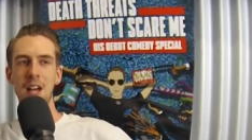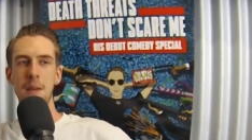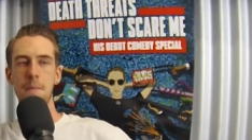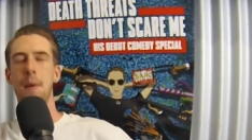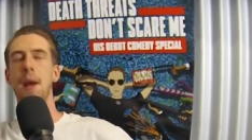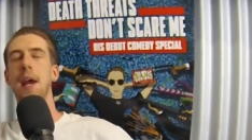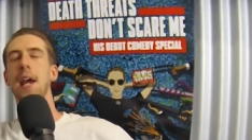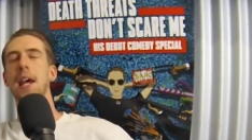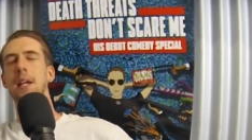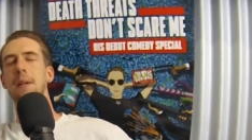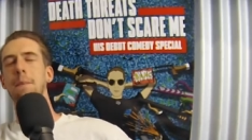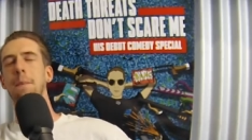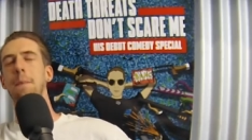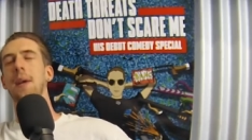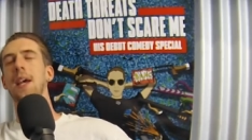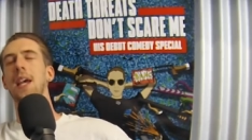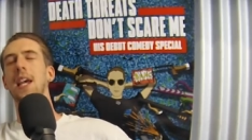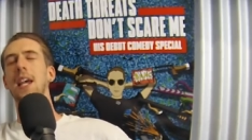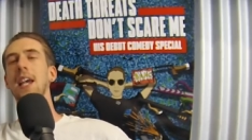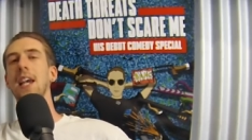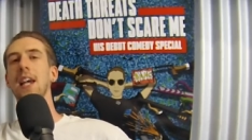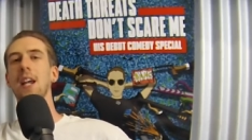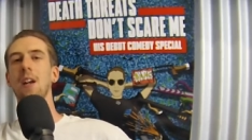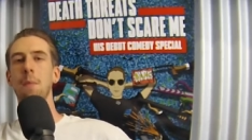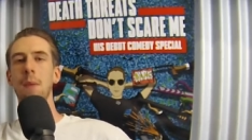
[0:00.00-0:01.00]
Paint
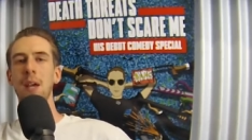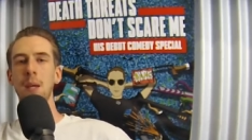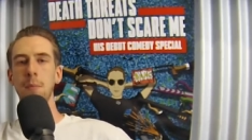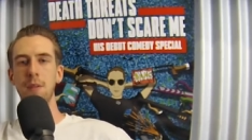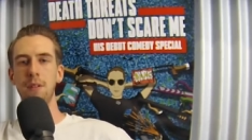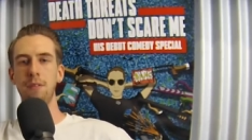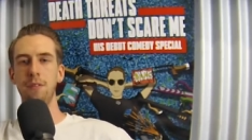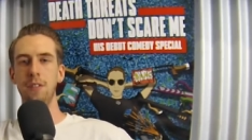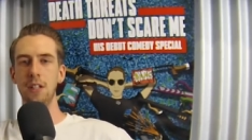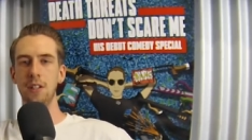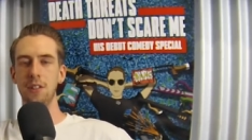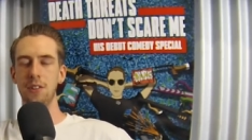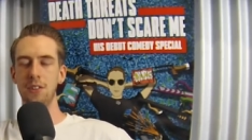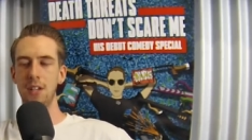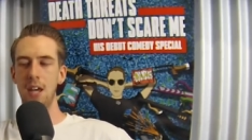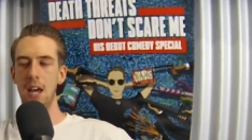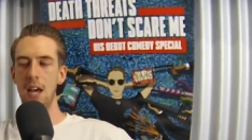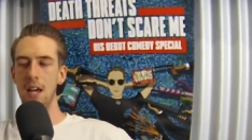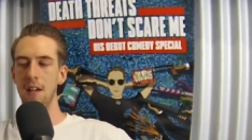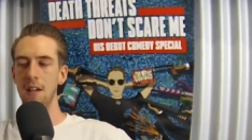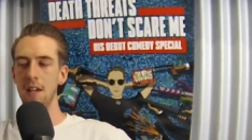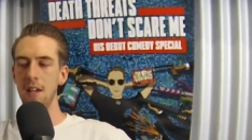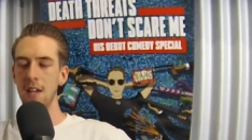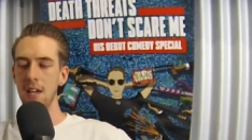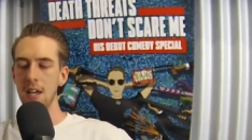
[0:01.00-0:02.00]
me. And it would make me feel sad